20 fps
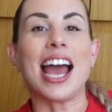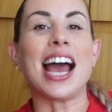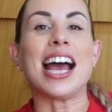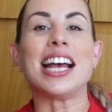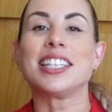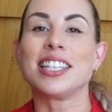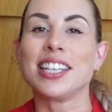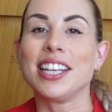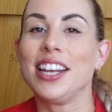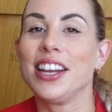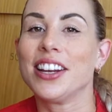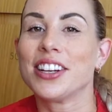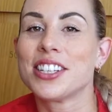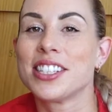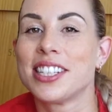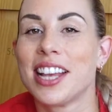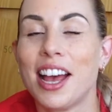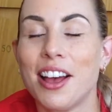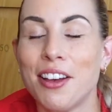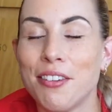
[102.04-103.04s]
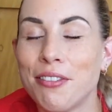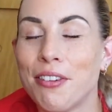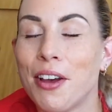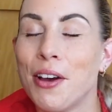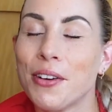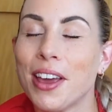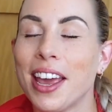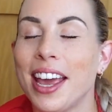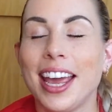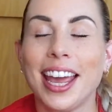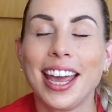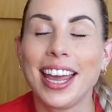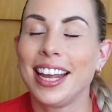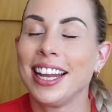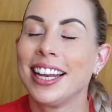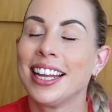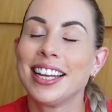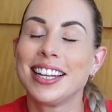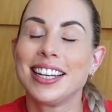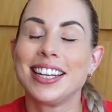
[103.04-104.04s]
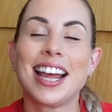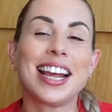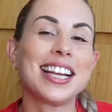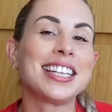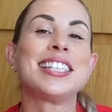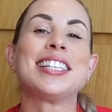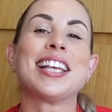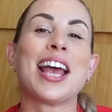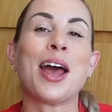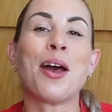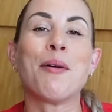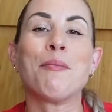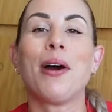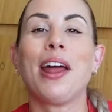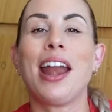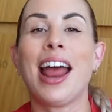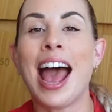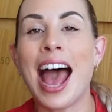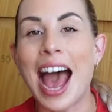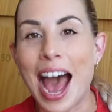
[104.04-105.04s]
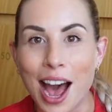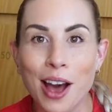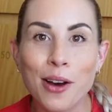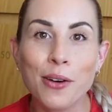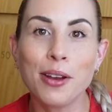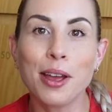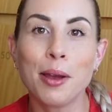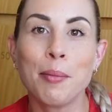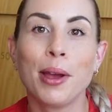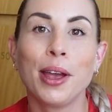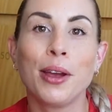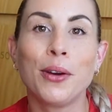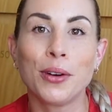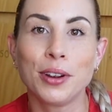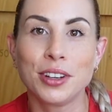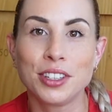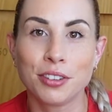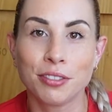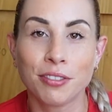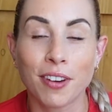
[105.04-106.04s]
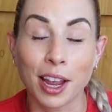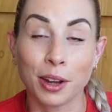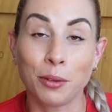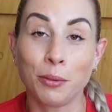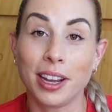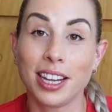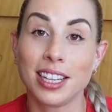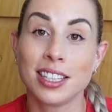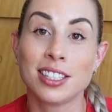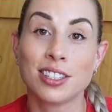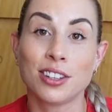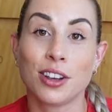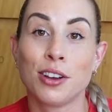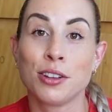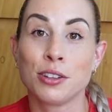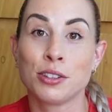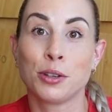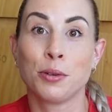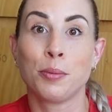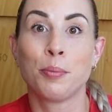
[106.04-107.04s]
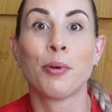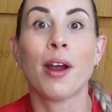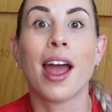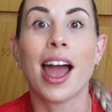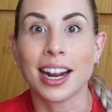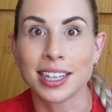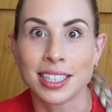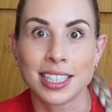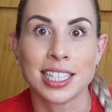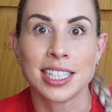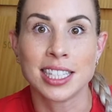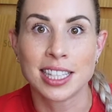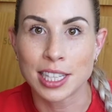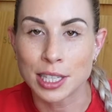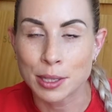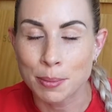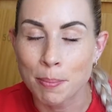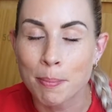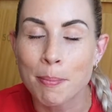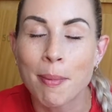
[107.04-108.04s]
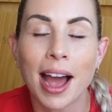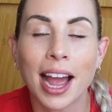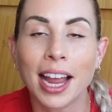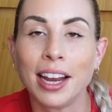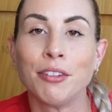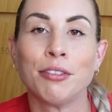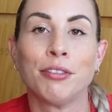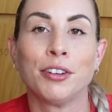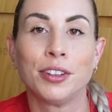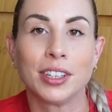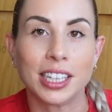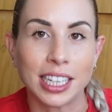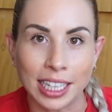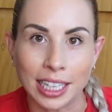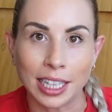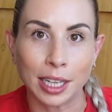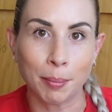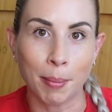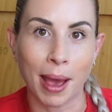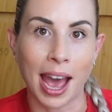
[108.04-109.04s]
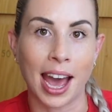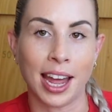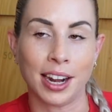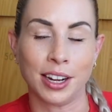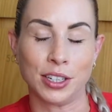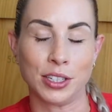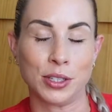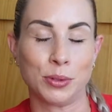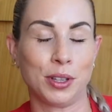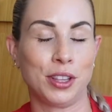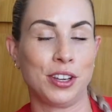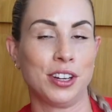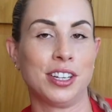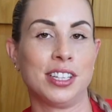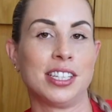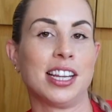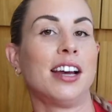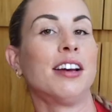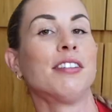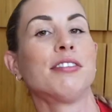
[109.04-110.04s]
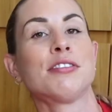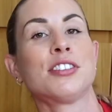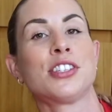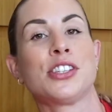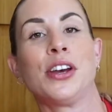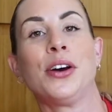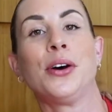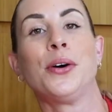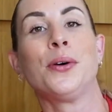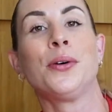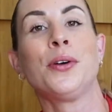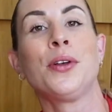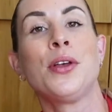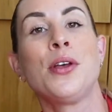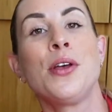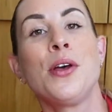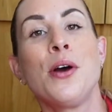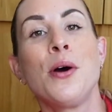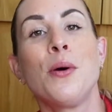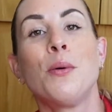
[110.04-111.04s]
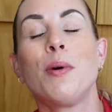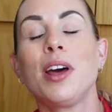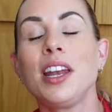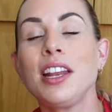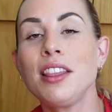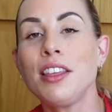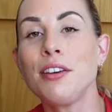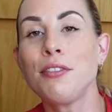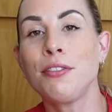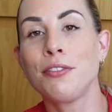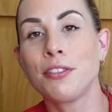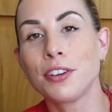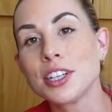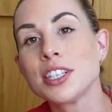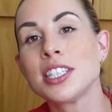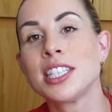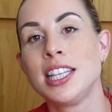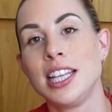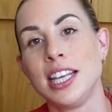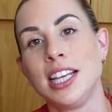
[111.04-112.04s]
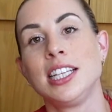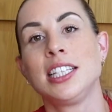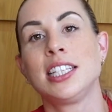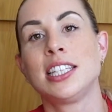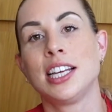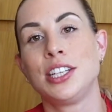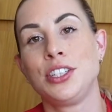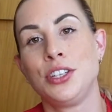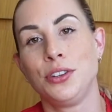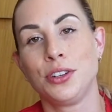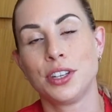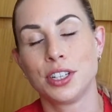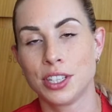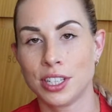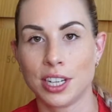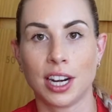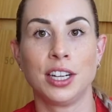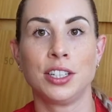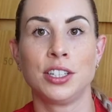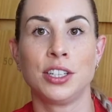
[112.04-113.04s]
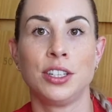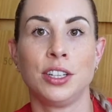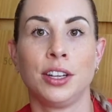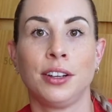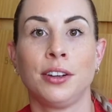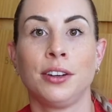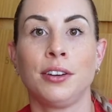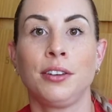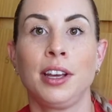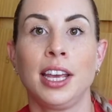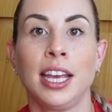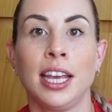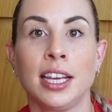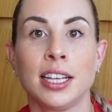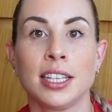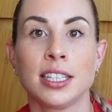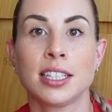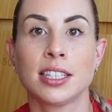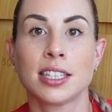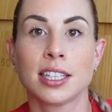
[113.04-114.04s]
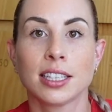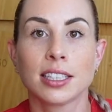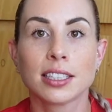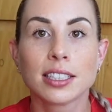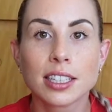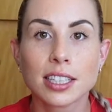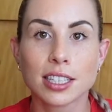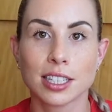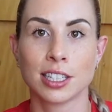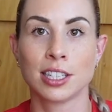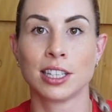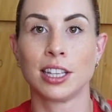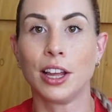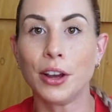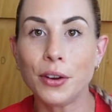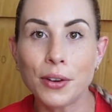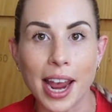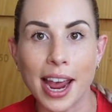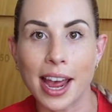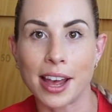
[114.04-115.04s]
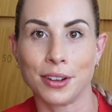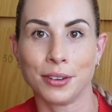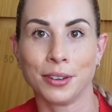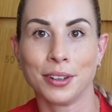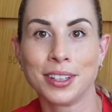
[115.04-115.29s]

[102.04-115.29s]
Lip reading: asking yourself, okay, nice Sam, but how am I going to find ways to also practice this mindful eating patterns with yourself? So one of the first things that you can start to do is slow down.